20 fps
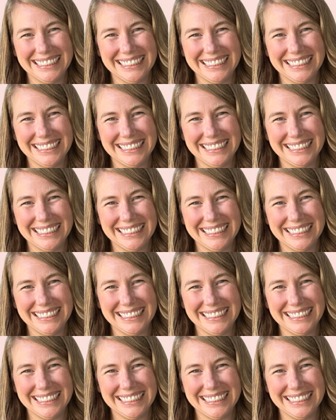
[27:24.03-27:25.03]

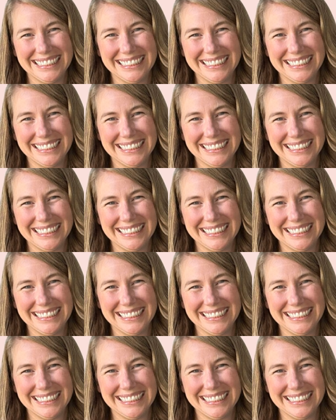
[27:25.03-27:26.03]

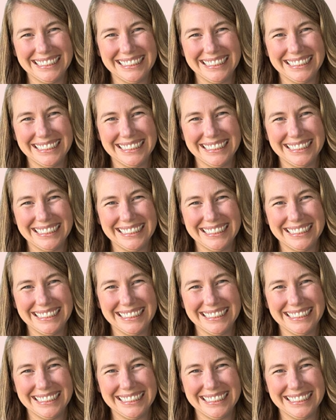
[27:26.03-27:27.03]

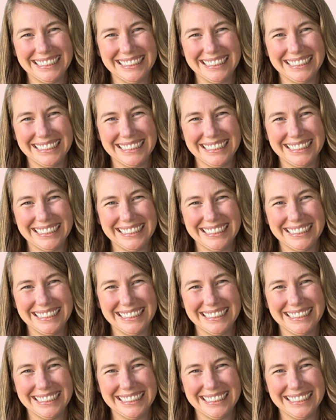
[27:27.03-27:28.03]

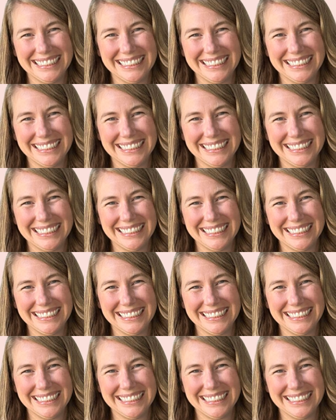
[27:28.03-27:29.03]

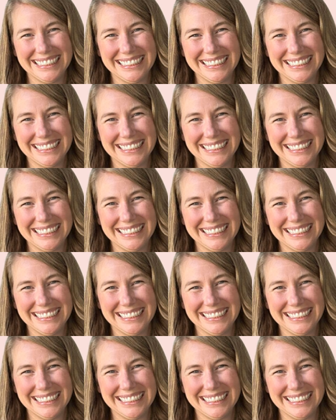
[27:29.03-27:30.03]

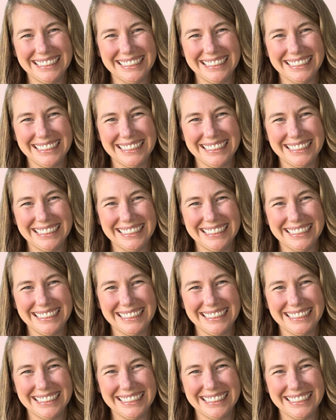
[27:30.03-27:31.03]

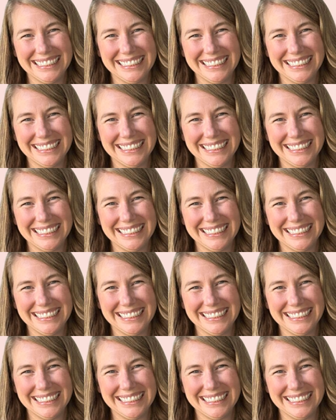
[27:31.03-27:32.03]
The face doesn't move, so there is nothing to read.